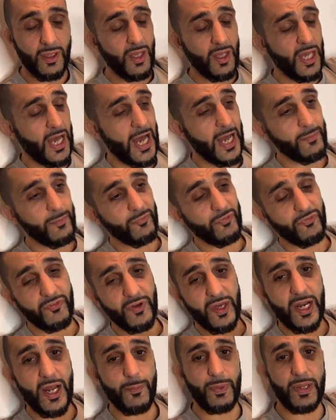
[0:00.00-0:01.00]
I'm
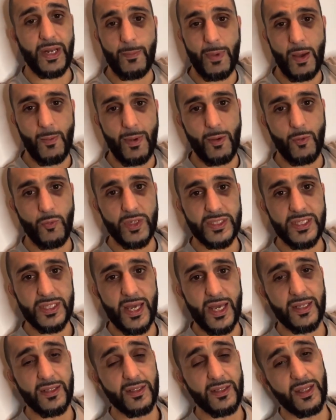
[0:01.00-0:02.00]
fed up and I'm at my wit's
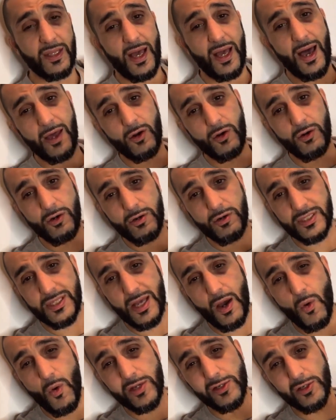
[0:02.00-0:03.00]
end. And I don't
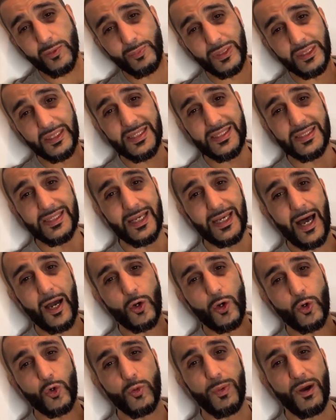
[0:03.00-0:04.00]
understand why you're policing a
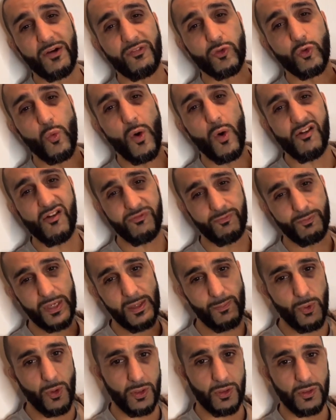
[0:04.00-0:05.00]
group of 12
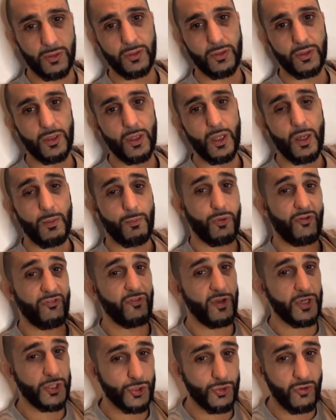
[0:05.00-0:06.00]
people,
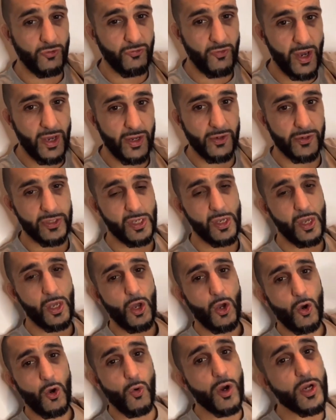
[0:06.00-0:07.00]
professional fighters,
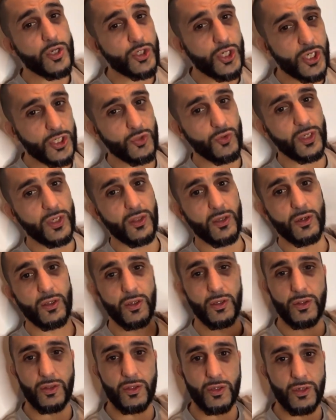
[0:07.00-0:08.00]
who are just doing
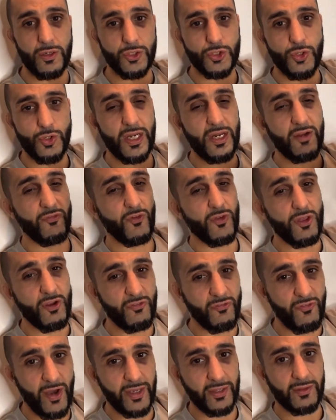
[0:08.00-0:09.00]
their training for their
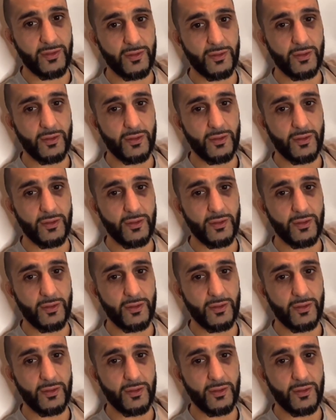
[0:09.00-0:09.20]
fight,